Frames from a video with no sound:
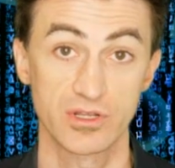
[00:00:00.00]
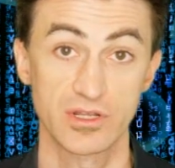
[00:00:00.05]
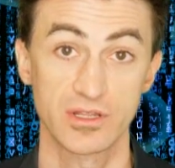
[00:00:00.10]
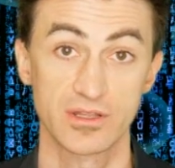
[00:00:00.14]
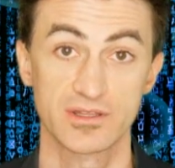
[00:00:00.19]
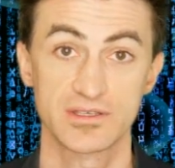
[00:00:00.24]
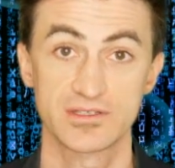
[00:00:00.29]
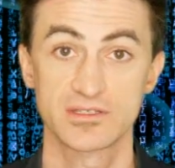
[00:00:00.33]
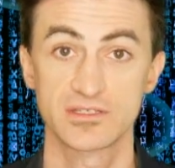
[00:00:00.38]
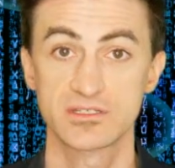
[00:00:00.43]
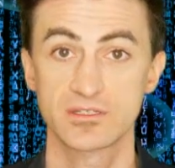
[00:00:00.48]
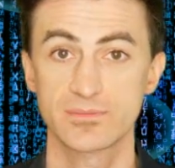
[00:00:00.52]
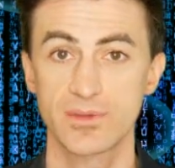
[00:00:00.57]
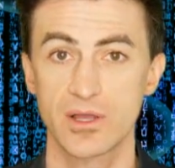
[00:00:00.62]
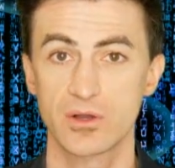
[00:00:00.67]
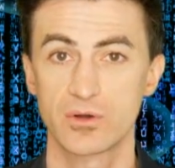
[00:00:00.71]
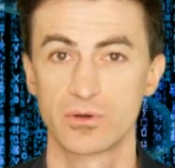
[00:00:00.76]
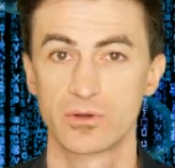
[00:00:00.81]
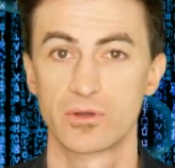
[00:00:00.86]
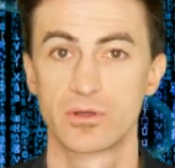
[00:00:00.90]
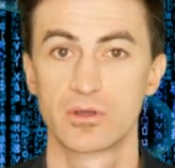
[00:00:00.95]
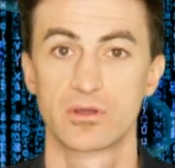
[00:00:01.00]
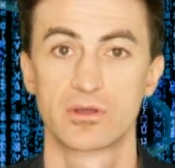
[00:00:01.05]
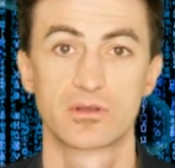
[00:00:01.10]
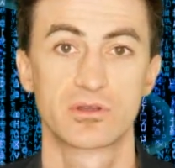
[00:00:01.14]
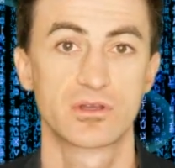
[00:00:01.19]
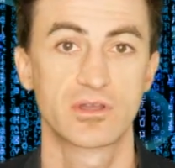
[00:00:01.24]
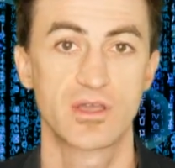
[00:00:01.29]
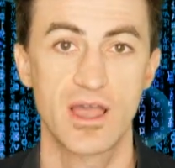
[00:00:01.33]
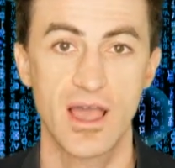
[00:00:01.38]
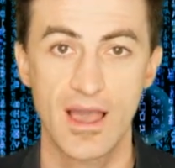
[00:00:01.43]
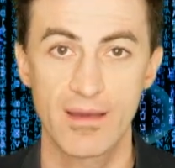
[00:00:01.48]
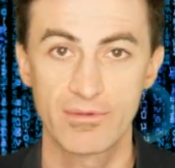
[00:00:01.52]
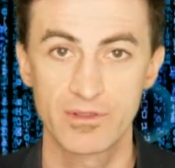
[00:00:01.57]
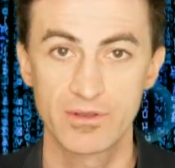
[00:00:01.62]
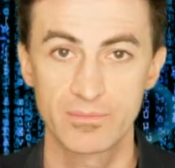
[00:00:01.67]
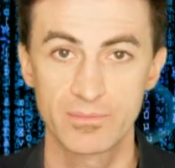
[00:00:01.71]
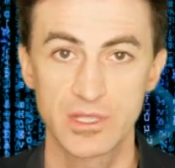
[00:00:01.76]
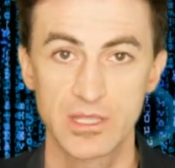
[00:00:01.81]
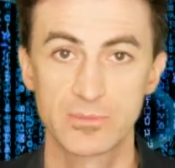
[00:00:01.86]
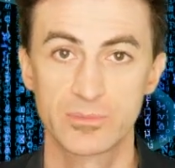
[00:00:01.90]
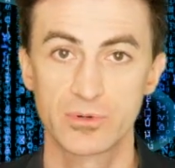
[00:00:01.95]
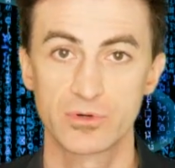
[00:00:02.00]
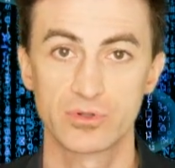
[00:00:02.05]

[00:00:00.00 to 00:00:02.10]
This is about common people,